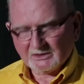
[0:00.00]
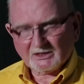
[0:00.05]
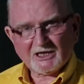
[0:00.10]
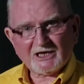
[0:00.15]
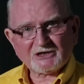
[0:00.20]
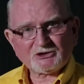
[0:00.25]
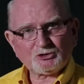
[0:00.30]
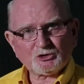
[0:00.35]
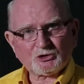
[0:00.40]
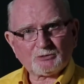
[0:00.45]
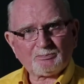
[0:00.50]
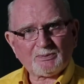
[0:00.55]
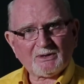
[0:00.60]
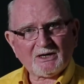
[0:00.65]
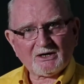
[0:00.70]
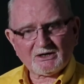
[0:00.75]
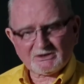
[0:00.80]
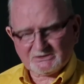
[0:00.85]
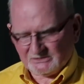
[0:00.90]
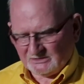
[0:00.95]
I took
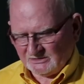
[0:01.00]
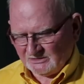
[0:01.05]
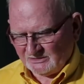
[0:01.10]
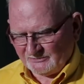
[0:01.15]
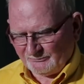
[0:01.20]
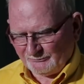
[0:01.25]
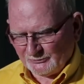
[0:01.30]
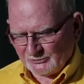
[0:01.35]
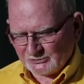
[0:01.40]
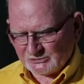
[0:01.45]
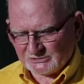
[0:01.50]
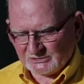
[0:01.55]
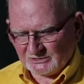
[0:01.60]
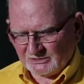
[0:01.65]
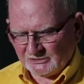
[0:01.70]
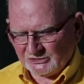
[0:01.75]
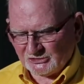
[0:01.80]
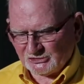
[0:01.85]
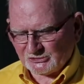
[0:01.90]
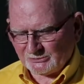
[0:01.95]
part in the
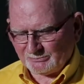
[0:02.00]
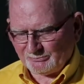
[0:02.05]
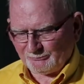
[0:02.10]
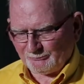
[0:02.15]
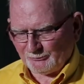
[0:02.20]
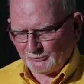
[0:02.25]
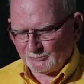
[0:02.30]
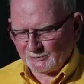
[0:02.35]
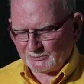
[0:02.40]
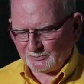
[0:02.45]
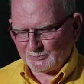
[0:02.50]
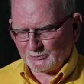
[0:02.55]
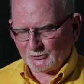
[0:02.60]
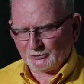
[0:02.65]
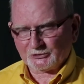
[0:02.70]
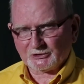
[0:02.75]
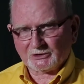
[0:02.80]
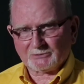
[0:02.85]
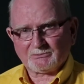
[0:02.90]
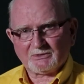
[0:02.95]
first Leadership Forward
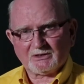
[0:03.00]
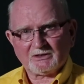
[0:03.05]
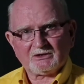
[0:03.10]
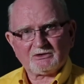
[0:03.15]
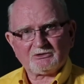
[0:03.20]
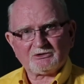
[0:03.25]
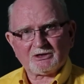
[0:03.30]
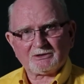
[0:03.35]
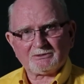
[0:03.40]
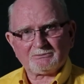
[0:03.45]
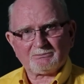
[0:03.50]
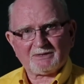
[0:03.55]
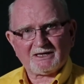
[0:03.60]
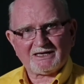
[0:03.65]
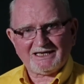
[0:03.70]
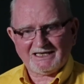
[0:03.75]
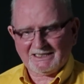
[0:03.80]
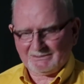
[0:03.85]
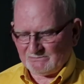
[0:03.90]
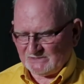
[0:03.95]
programme run by
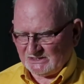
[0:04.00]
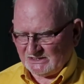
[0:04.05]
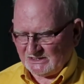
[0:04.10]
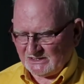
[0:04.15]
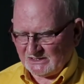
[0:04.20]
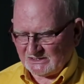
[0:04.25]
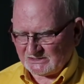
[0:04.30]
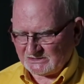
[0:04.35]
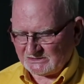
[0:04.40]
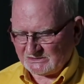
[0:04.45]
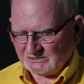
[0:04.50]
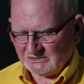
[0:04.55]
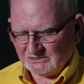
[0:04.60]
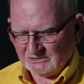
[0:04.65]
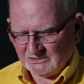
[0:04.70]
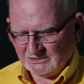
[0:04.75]
MDS.